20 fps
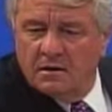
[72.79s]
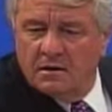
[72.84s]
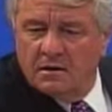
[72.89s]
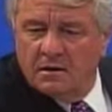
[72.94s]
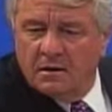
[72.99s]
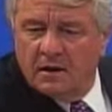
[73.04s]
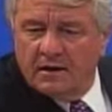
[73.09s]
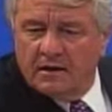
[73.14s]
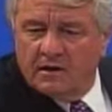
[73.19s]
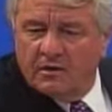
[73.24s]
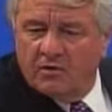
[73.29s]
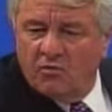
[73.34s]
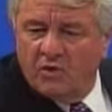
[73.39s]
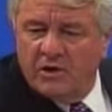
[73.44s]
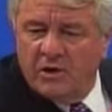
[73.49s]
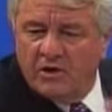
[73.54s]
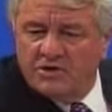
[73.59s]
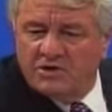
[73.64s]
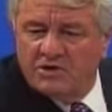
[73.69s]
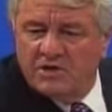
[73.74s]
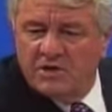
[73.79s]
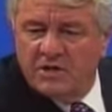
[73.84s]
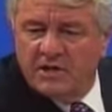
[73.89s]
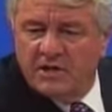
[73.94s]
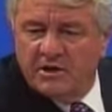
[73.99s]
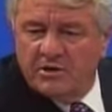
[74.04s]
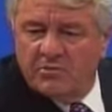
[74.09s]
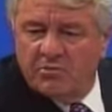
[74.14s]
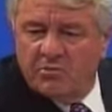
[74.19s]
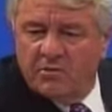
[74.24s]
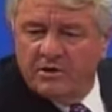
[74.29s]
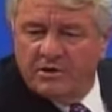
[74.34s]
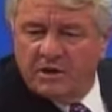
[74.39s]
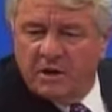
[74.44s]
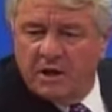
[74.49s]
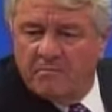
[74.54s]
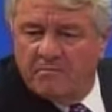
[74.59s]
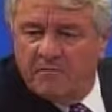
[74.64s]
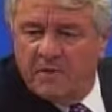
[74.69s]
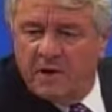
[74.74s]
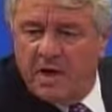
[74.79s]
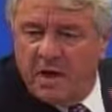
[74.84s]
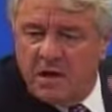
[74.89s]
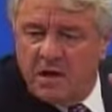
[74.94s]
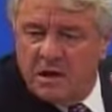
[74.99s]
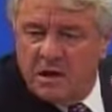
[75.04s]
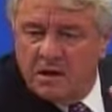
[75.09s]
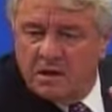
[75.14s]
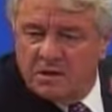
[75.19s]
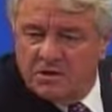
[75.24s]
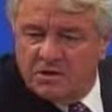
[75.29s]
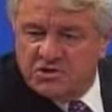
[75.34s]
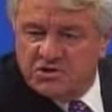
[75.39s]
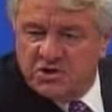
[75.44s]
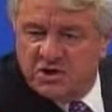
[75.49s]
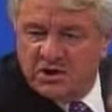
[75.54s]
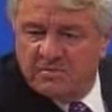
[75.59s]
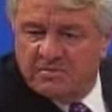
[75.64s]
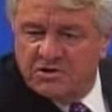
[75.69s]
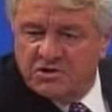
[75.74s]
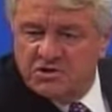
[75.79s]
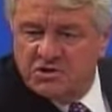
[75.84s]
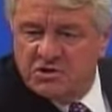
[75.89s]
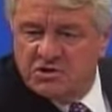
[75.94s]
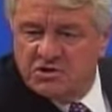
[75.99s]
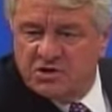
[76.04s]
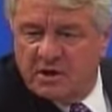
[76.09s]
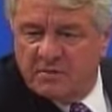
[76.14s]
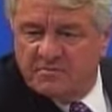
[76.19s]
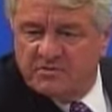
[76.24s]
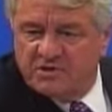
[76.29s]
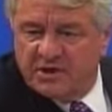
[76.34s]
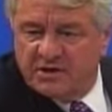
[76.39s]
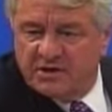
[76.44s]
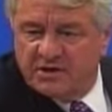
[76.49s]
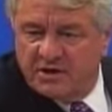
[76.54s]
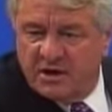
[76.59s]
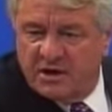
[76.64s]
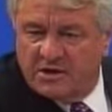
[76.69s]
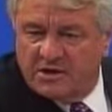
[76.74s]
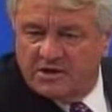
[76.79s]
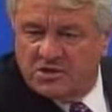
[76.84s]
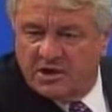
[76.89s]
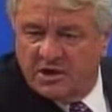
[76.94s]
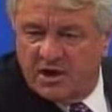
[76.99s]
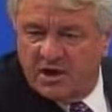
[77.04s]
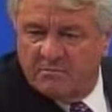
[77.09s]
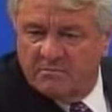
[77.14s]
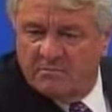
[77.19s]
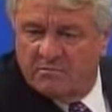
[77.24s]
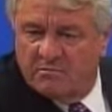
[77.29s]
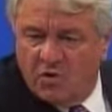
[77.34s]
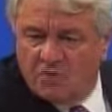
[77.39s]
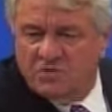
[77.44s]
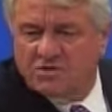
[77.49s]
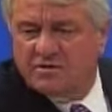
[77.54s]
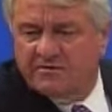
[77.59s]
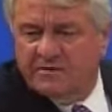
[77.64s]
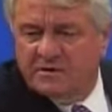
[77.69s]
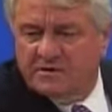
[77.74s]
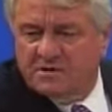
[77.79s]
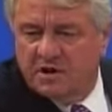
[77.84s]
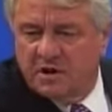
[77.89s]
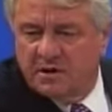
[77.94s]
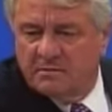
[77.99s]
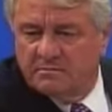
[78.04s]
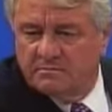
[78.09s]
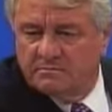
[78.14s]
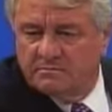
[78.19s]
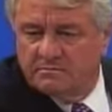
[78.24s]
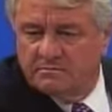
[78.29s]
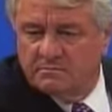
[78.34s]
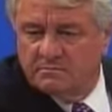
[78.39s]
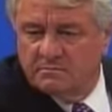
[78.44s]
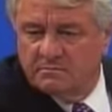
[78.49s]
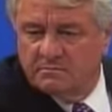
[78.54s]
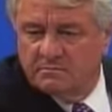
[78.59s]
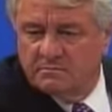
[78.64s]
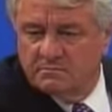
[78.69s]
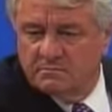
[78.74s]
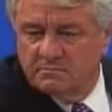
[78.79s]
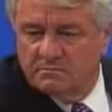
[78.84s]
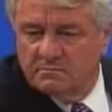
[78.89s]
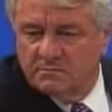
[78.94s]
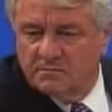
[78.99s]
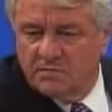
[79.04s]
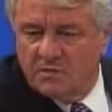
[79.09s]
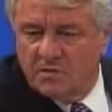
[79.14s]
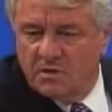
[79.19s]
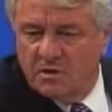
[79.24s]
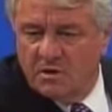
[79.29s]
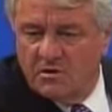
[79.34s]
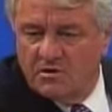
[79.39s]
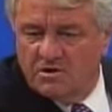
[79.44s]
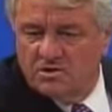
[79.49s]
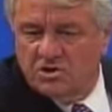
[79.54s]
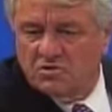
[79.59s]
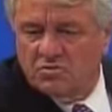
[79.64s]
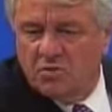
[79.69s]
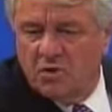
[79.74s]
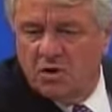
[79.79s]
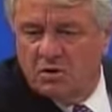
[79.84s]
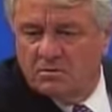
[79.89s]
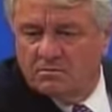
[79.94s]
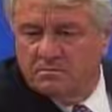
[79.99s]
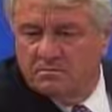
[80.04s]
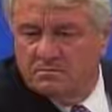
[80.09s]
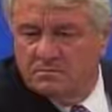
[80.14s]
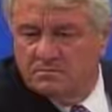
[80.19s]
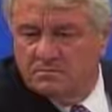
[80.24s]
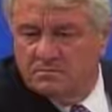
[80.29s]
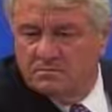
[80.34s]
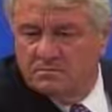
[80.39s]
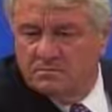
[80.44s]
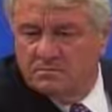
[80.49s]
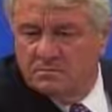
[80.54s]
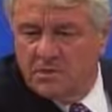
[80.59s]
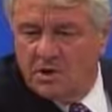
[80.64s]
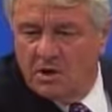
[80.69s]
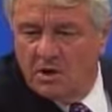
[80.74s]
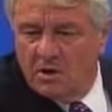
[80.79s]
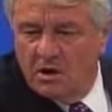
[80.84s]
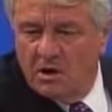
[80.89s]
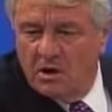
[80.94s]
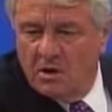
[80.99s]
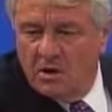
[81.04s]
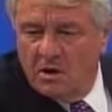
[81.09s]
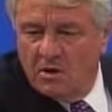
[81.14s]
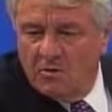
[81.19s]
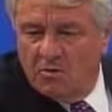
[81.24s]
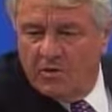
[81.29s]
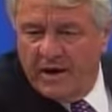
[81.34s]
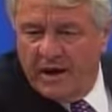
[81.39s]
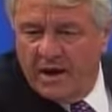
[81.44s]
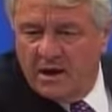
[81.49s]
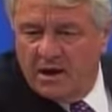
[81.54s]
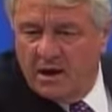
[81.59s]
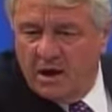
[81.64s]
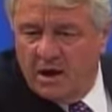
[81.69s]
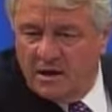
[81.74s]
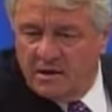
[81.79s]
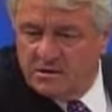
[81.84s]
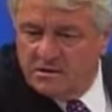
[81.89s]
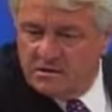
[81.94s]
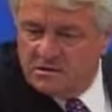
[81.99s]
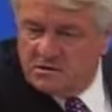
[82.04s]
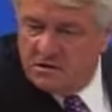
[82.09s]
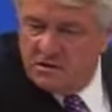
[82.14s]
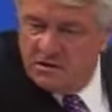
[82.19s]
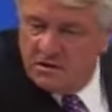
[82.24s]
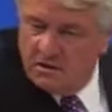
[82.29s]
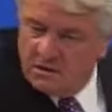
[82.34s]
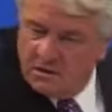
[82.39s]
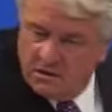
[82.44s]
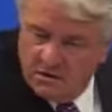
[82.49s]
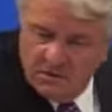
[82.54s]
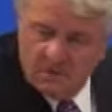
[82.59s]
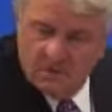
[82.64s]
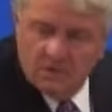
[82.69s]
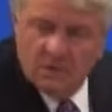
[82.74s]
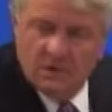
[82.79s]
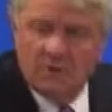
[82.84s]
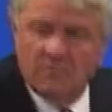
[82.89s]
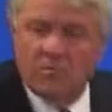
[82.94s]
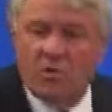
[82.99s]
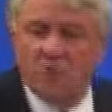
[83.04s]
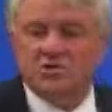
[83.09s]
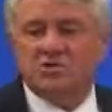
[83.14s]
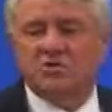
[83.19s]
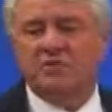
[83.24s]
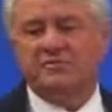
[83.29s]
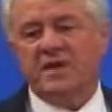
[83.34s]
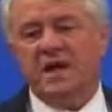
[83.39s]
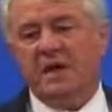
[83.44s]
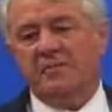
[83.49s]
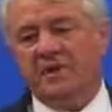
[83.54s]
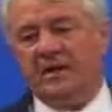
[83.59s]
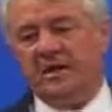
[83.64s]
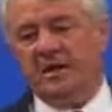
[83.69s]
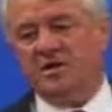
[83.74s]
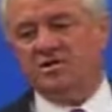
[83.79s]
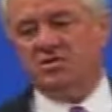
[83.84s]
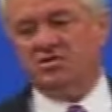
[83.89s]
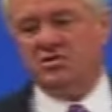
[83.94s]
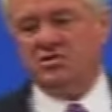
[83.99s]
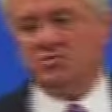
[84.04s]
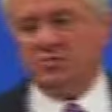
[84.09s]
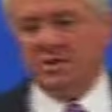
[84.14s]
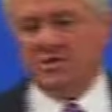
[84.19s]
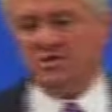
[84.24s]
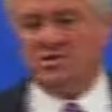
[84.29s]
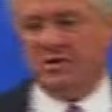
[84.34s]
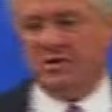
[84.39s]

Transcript: like we are dealing with a single business object at a time, most of the time. This is wrong. We analyzed most of the applications which